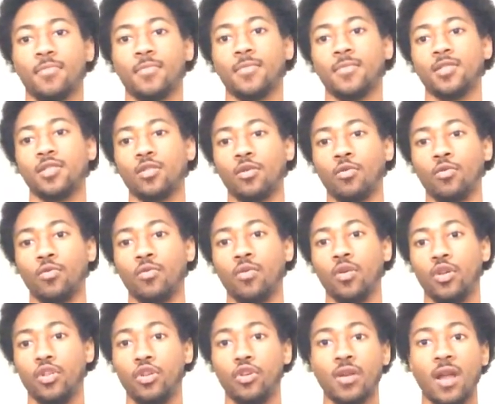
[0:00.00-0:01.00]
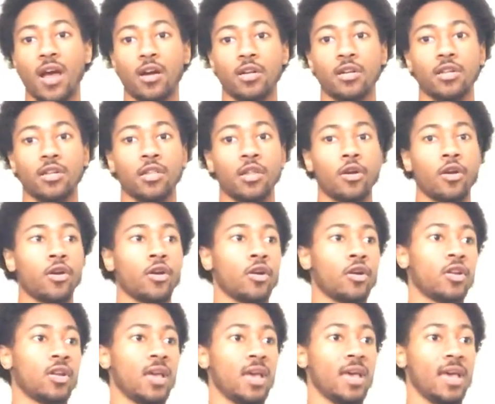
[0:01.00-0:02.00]
So you're not going to
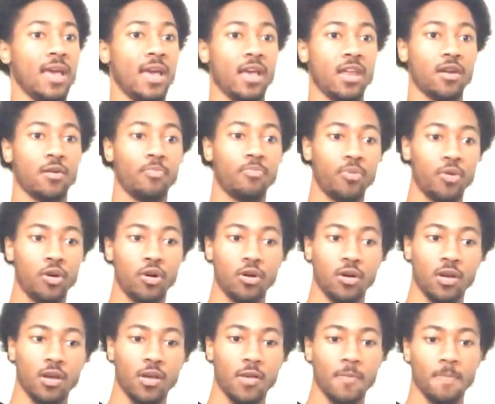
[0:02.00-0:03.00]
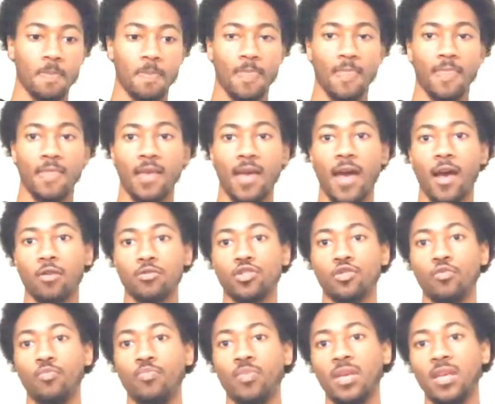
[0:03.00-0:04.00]
learn in a book how
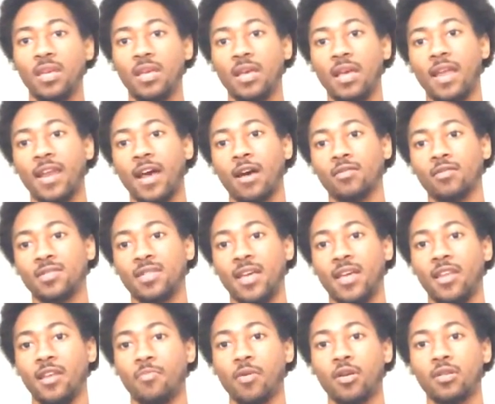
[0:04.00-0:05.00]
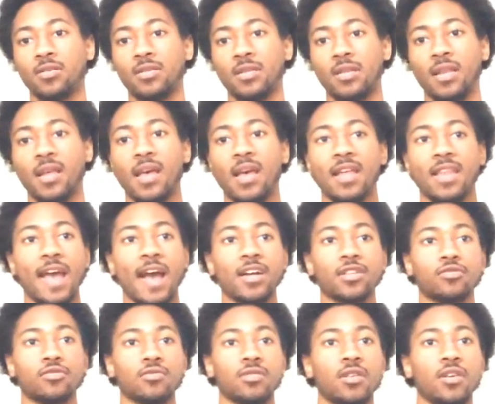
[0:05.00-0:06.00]
to be an outstanding person.
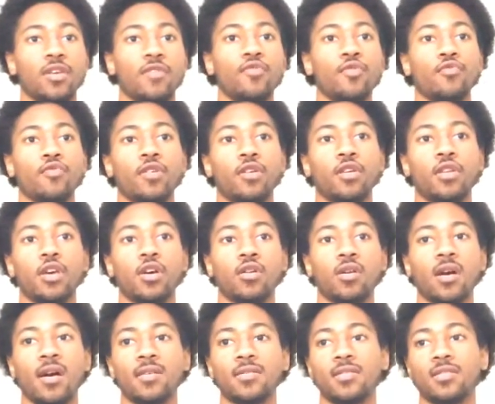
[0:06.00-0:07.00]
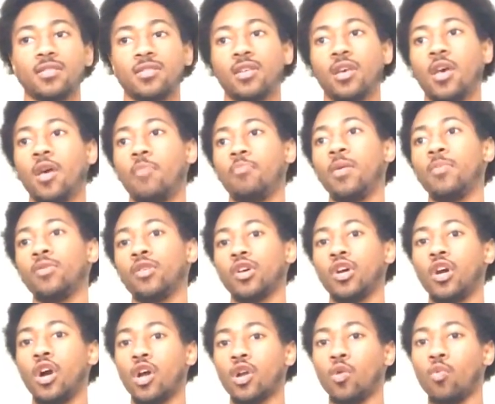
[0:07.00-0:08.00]
Naturally, if you're real deal conscious, people are
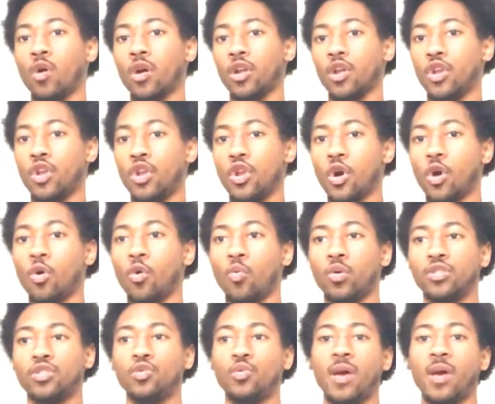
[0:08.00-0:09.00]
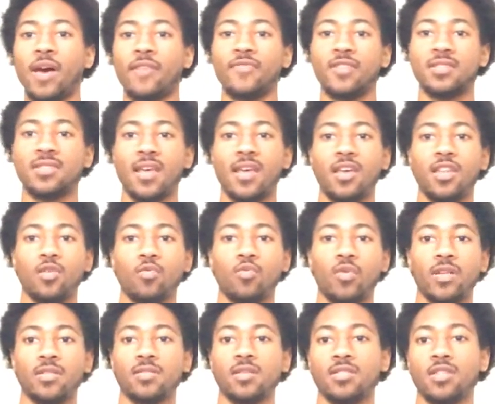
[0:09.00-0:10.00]
going to want to know what you have to say
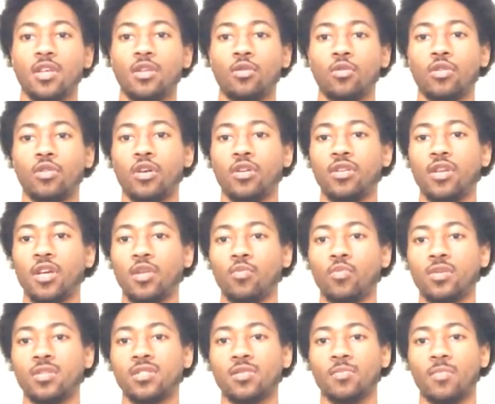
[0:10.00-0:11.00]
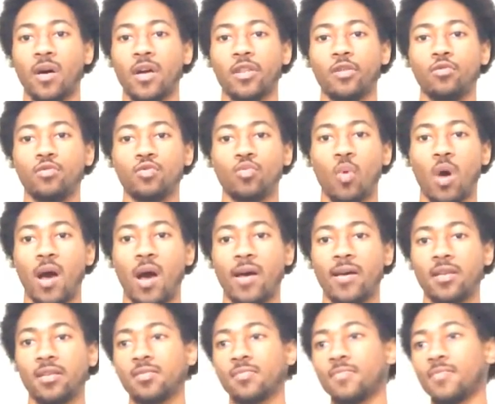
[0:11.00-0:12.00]
anyways, because they know they're dealing with somebody who's
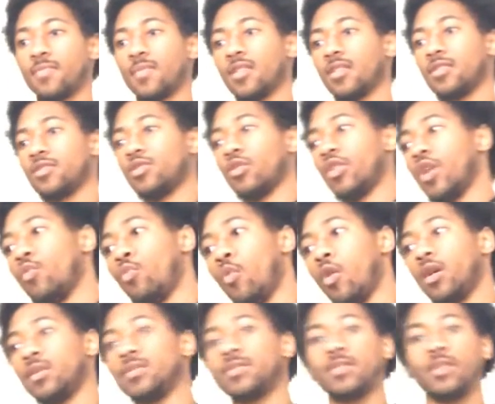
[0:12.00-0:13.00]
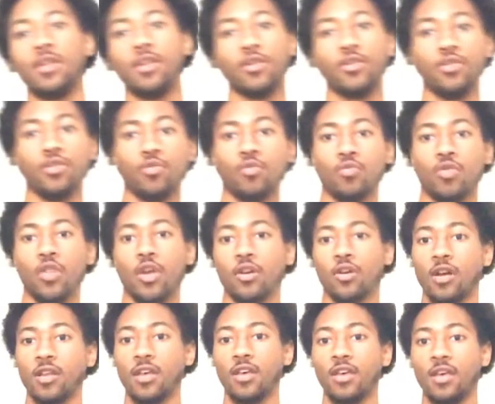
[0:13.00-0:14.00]
wise. So they want to hear you. They're
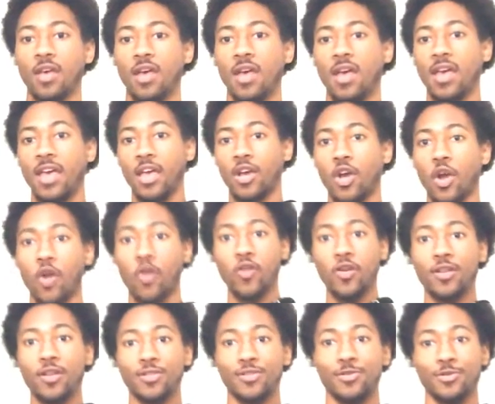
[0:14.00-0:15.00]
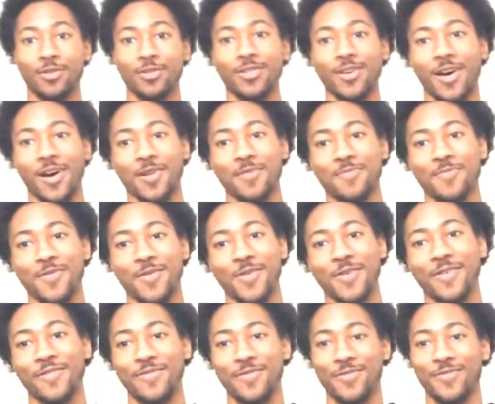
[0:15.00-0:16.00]
going to encourage you to talk
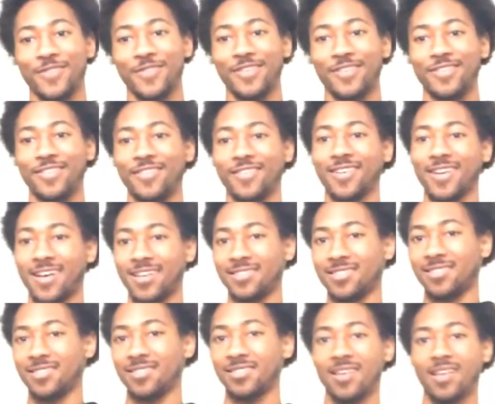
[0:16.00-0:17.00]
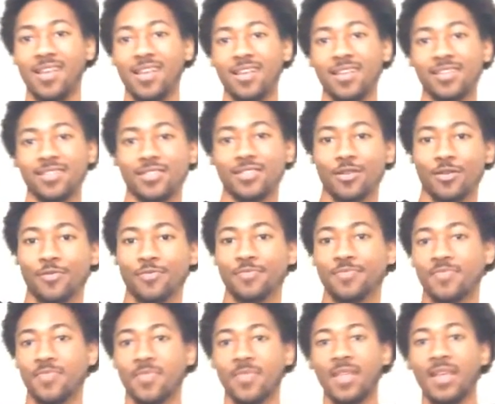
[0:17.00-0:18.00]
more if you're real deal conscious. So
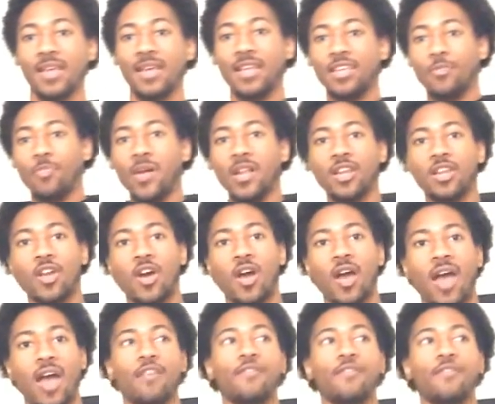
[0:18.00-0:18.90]
depending on how